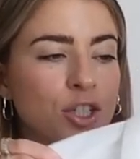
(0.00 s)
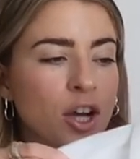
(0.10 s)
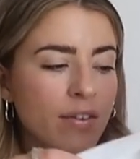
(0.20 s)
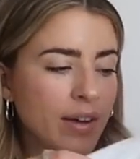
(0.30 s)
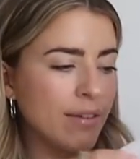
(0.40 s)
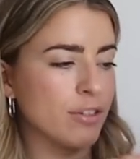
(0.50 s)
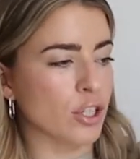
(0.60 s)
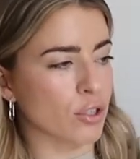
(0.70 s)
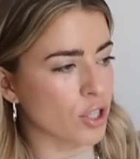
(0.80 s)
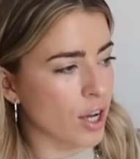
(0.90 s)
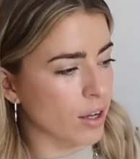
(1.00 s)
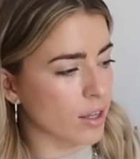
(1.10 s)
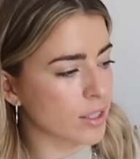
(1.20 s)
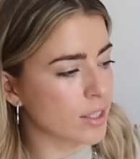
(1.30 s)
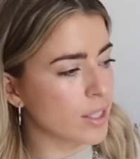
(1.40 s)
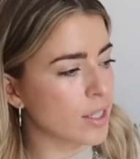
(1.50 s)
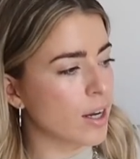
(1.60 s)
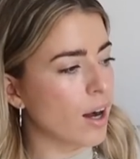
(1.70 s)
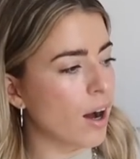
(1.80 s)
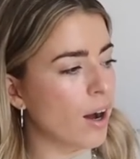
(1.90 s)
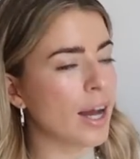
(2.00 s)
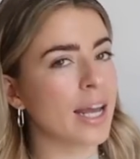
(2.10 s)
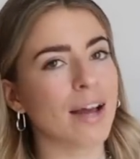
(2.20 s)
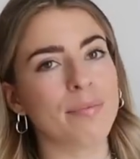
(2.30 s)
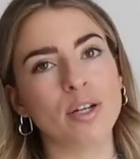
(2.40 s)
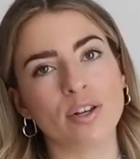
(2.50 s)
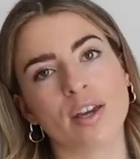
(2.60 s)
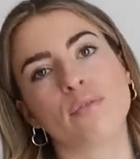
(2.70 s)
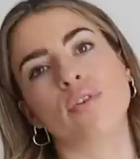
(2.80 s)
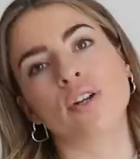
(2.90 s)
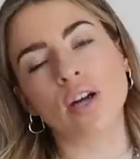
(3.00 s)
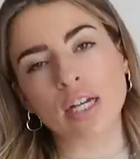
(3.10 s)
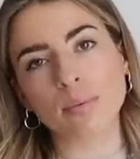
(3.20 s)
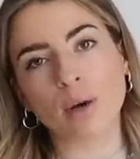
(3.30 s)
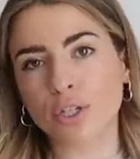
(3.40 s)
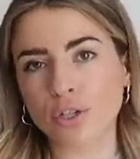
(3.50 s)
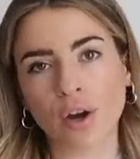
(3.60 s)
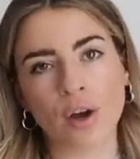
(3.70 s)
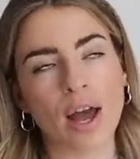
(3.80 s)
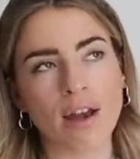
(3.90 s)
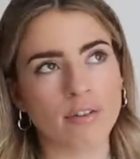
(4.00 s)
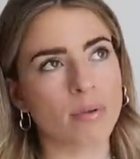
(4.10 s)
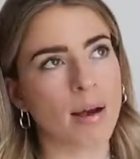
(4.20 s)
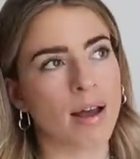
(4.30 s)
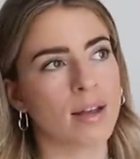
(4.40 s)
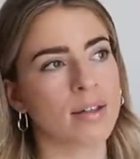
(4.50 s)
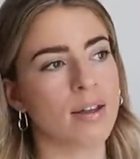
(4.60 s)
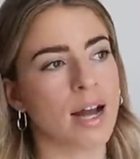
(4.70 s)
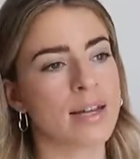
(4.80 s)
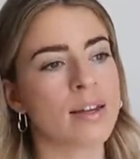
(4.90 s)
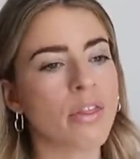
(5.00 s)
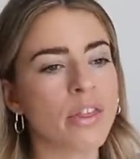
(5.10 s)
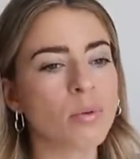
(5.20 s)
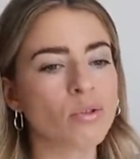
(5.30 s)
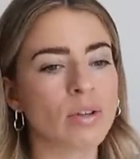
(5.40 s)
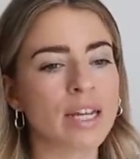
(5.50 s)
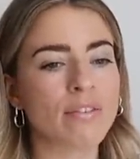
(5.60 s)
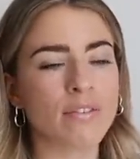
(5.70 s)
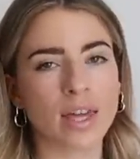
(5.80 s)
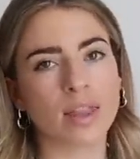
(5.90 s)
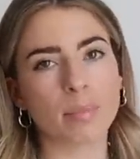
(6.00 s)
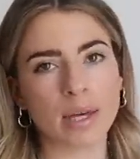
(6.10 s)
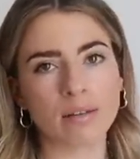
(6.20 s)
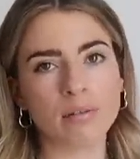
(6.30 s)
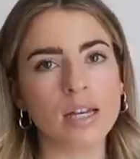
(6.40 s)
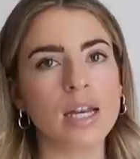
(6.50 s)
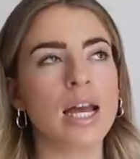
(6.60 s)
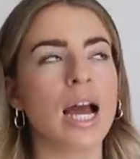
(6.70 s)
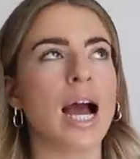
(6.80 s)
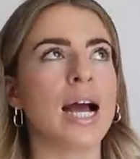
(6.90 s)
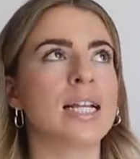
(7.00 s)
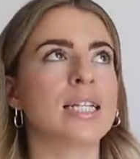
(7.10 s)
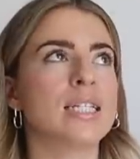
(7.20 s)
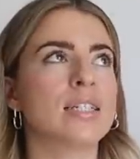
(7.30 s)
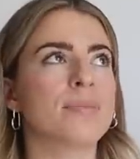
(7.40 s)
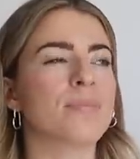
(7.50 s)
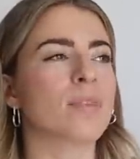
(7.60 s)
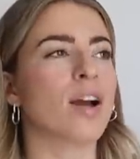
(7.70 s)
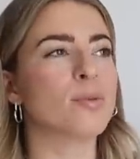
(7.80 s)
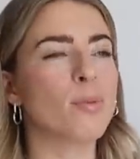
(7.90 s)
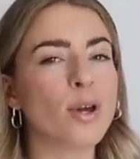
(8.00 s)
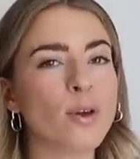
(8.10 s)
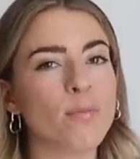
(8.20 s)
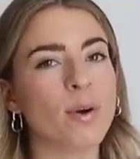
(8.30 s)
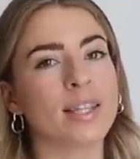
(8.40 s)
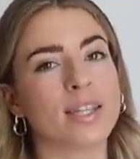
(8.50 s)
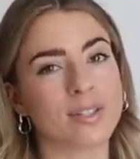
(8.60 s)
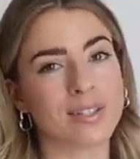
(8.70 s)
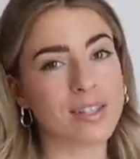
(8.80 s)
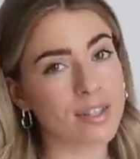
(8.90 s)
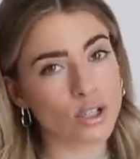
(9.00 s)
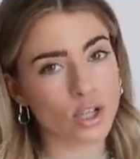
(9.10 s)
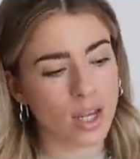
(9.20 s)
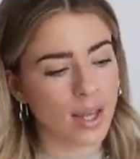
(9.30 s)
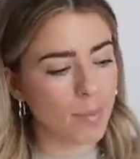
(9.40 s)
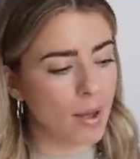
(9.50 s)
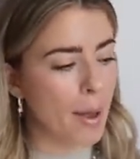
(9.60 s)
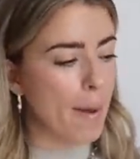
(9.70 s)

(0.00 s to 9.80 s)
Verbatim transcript: Jeff Avenue shirt. I have been looking for a nice white shirt everywhere and nothing was really fitting the bill and I was putting off buying this because this isn't cheap